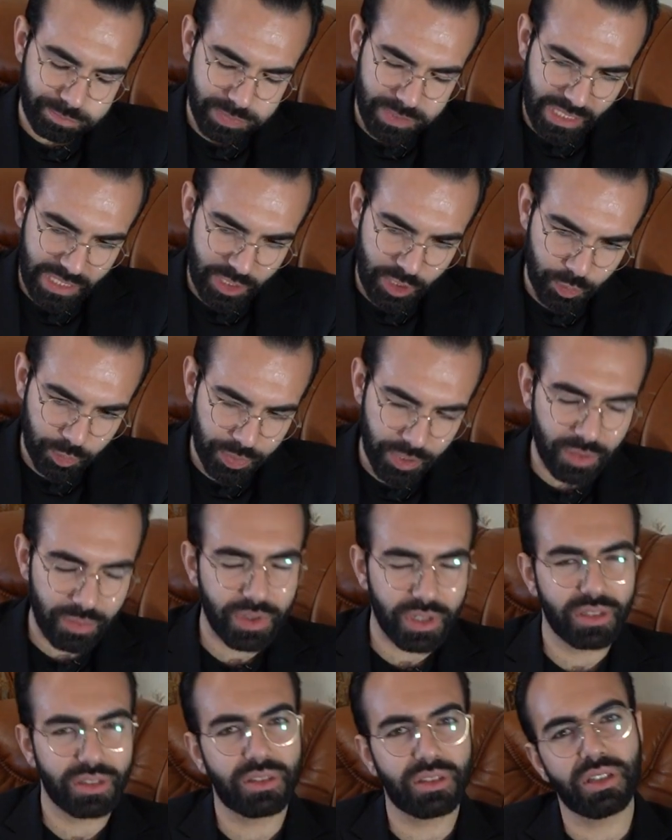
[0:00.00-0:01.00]

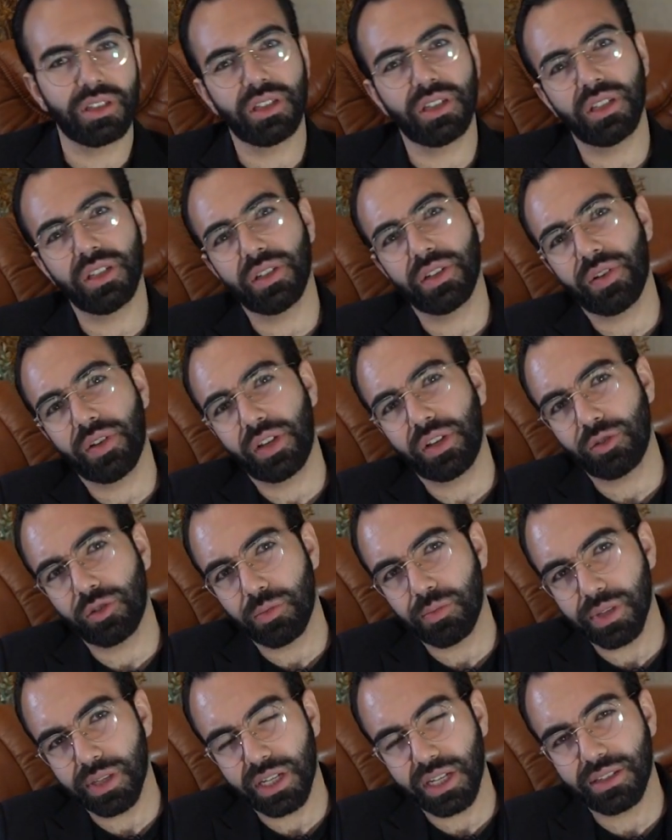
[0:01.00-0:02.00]
experimenting and
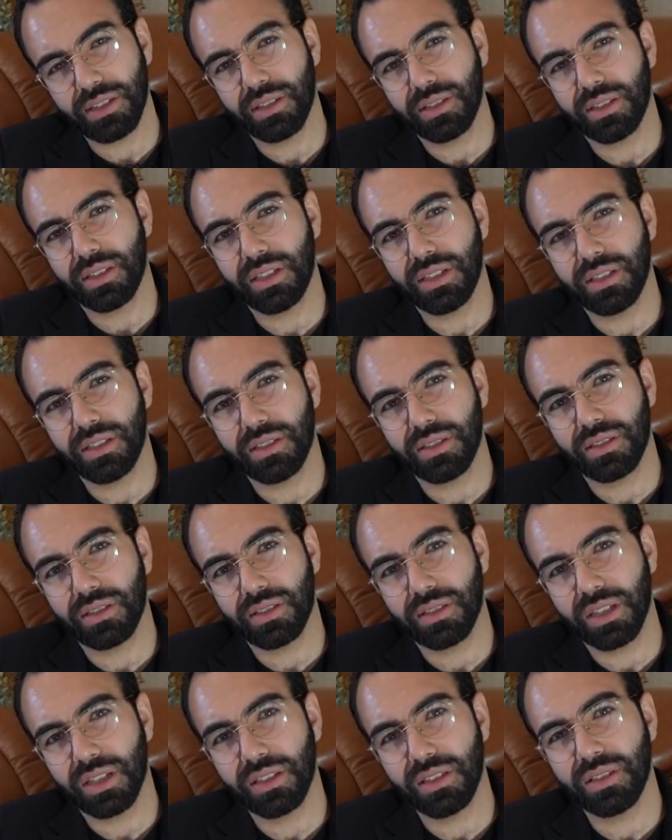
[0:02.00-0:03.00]
replicating these
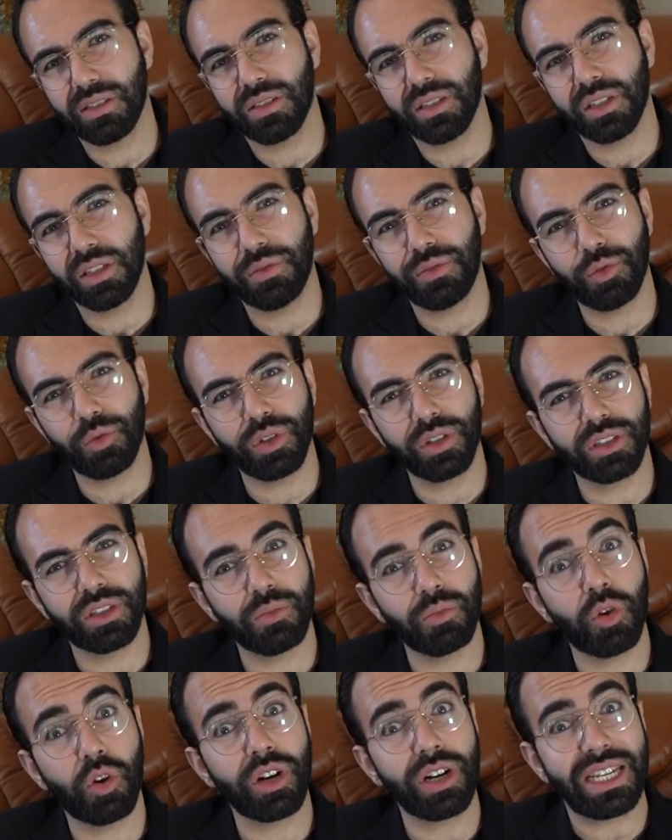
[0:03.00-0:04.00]
studies. And if you want a
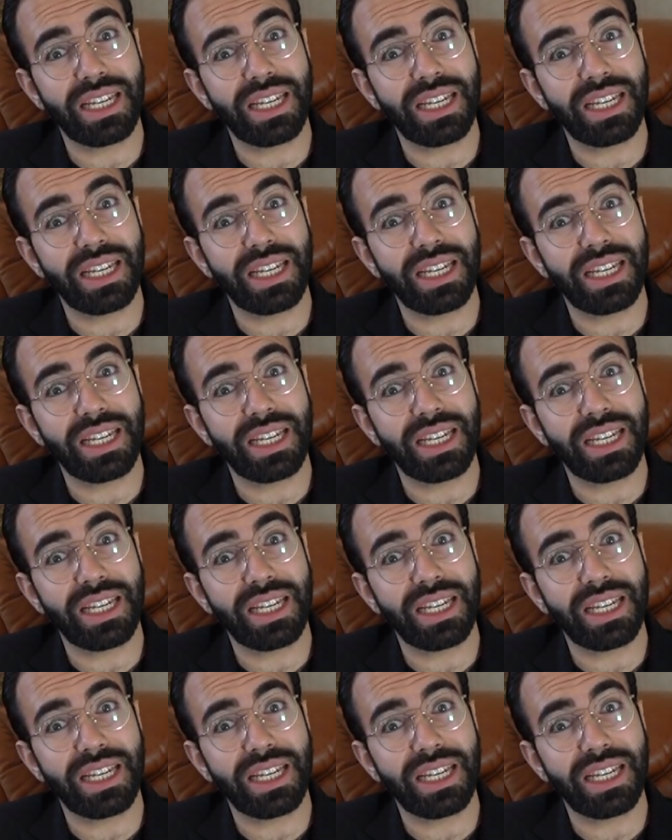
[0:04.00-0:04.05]
more